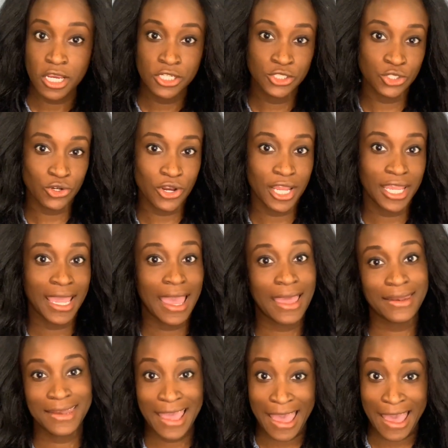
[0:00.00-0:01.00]
during,
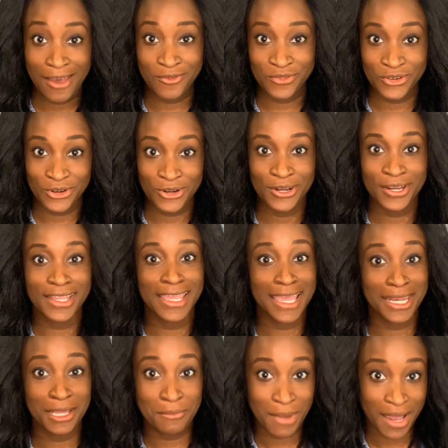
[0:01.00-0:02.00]
and after
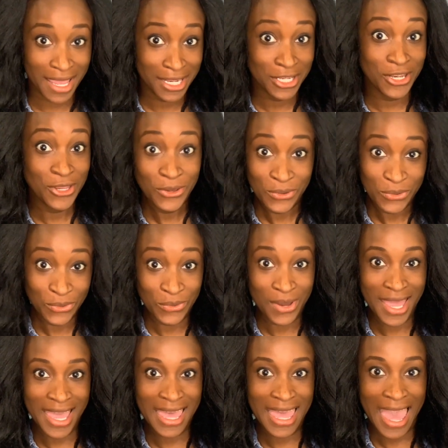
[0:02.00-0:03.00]
getting my
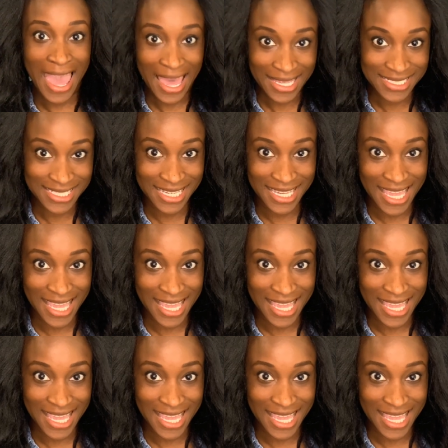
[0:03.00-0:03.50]
new acting